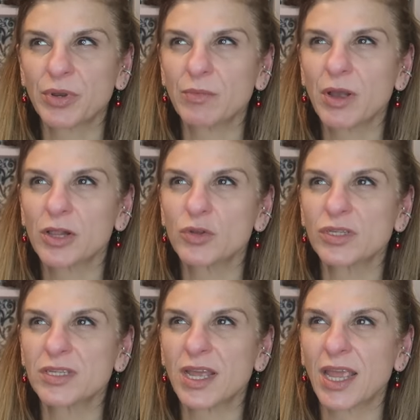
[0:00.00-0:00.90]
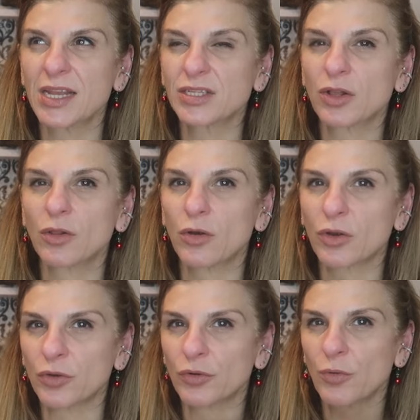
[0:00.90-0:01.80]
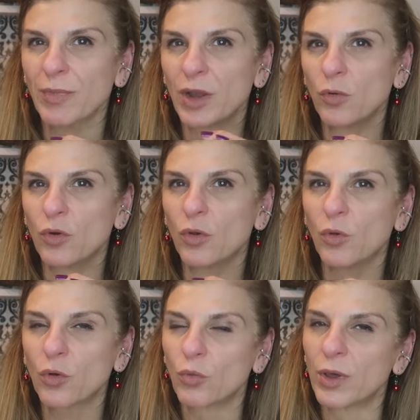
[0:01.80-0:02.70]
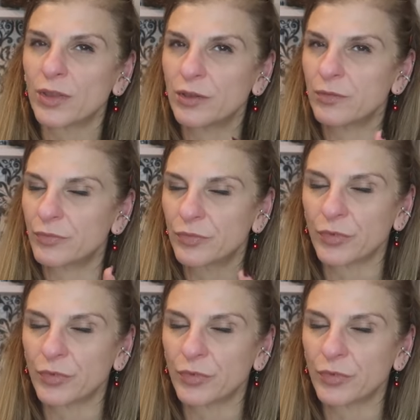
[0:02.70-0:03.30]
Primark closes at 8:00, not my local one that